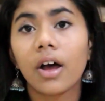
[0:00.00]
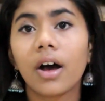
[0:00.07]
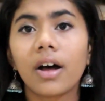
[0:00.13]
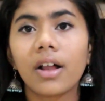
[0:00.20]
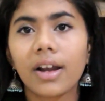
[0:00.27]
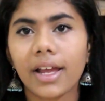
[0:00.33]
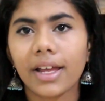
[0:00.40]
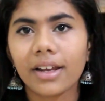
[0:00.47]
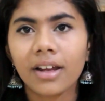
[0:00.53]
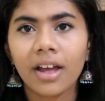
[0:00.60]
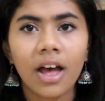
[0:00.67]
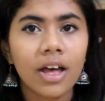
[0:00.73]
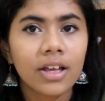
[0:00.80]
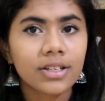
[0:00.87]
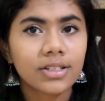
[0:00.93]
Alright,
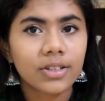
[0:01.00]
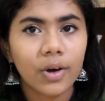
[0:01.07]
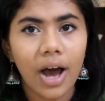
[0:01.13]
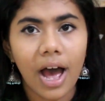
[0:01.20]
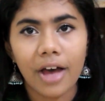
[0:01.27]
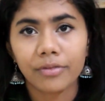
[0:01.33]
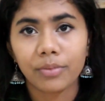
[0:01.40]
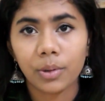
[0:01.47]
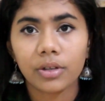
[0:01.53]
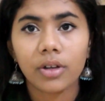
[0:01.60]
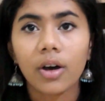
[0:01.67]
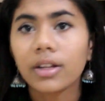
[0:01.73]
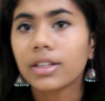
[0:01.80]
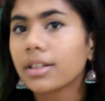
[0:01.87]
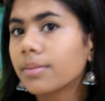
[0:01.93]
so I've put
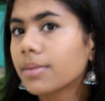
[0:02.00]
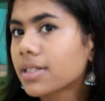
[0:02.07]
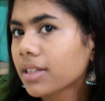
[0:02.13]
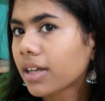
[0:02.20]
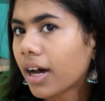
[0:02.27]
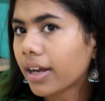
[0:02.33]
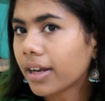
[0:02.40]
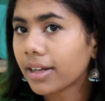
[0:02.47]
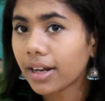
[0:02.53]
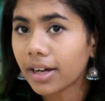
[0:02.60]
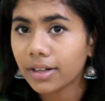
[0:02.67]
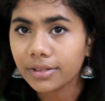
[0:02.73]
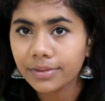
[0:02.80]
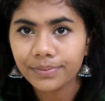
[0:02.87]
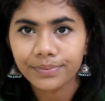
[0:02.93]
on the mascara
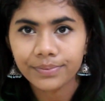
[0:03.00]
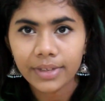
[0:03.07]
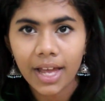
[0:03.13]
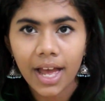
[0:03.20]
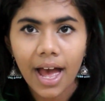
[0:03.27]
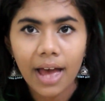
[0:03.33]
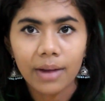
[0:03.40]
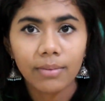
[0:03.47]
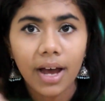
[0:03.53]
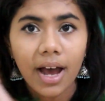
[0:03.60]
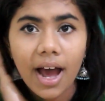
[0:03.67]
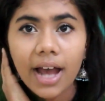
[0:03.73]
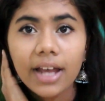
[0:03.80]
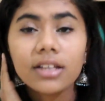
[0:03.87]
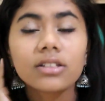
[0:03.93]
now, and my
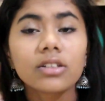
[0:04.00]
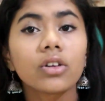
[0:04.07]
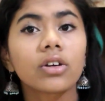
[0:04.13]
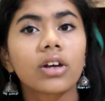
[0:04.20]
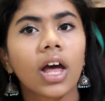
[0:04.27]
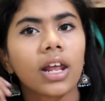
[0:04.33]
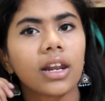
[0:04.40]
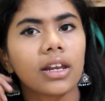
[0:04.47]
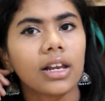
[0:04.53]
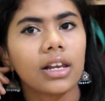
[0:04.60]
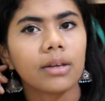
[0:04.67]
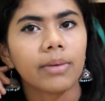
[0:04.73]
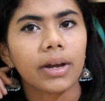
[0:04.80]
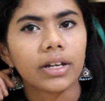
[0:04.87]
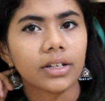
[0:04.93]
eyes look really
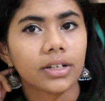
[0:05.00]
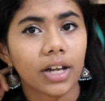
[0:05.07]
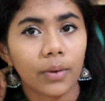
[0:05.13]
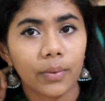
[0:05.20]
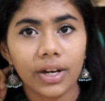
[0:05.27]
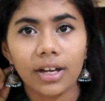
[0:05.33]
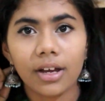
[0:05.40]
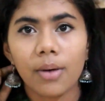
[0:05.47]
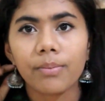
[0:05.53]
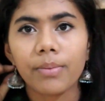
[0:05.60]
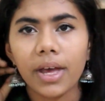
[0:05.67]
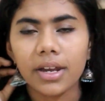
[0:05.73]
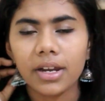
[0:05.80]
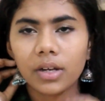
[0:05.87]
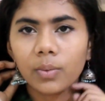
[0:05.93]
better. Now when I
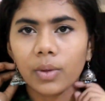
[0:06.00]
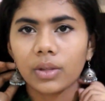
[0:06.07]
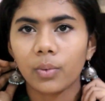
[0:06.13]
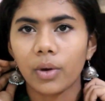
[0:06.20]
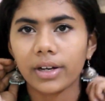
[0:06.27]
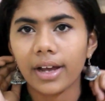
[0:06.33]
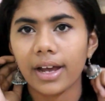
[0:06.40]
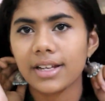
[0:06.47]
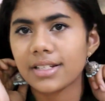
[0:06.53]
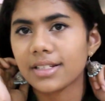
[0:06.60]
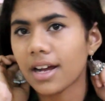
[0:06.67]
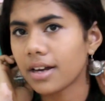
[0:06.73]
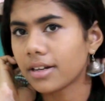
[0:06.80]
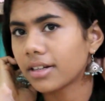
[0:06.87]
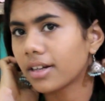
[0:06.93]
compare it with what I
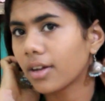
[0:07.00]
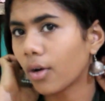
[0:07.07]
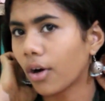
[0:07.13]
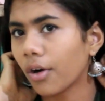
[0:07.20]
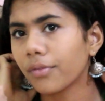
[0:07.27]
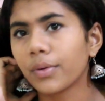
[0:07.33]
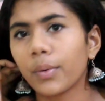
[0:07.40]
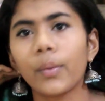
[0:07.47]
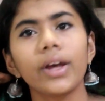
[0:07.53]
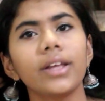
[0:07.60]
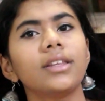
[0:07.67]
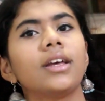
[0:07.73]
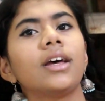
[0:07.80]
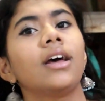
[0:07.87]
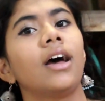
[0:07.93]
started off with,
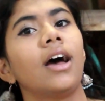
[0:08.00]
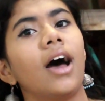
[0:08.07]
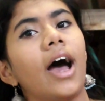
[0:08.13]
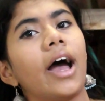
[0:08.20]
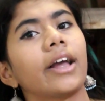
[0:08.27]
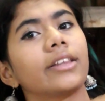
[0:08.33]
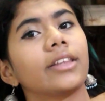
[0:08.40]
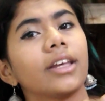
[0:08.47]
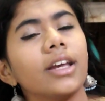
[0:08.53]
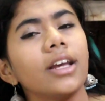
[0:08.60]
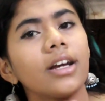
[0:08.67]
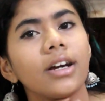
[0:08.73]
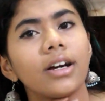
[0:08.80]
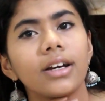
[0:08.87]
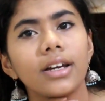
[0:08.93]
I
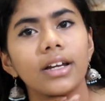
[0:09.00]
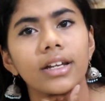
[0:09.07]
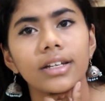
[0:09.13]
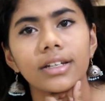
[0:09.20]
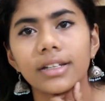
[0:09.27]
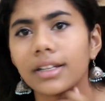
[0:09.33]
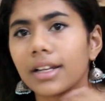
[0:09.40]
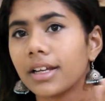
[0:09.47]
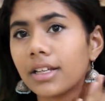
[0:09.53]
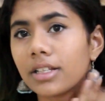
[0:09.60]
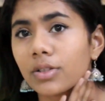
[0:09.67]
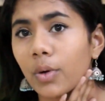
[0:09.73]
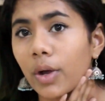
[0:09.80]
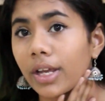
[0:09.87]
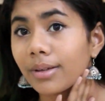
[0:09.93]
think it is
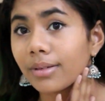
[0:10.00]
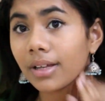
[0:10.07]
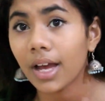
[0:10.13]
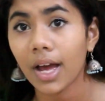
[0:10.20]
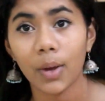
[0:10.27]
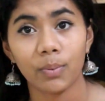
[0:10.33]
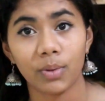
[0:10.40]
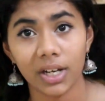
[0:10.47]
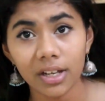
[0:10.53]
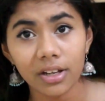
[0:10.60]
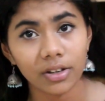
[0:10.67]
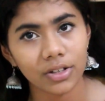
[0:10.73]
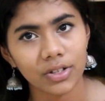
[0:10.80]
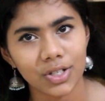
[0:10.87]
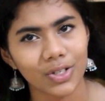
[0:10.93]
going pretty
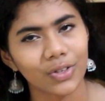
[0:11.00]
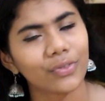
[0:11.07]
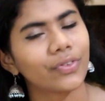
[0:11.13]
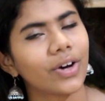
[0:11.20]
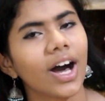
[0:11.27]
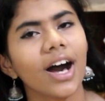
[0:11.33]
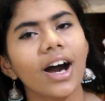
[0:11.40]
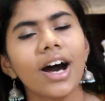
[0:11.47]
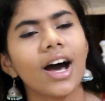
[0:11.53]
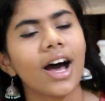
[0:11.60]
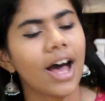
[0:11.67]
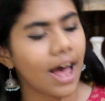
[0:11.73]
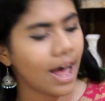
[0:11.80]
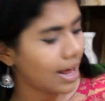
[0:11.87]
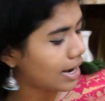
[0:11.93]
good so far.
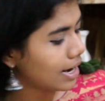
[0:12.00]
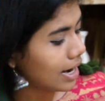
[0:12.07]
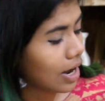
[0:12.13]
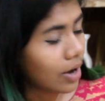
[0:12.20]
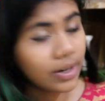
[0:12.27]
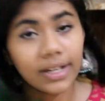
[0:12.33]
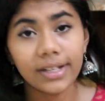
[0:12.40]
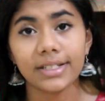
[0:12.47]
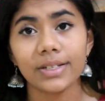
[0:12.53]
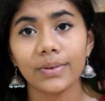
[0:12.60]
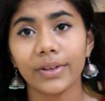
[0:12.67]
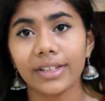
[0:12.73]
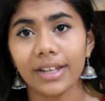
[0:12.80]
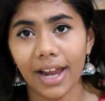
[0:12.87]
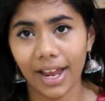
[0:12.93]
Now let's see
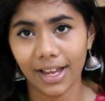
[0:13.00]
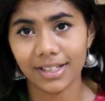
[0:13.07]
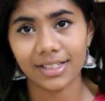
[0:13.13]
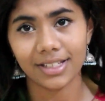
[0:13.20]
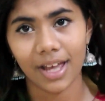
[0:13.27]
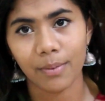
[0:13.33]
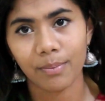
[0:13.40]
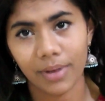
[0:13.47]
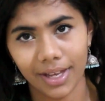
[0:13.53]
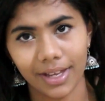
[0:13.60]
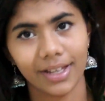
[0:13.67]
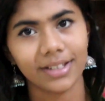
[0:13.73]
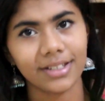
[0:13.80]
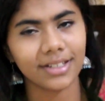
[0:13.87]
what the next step is.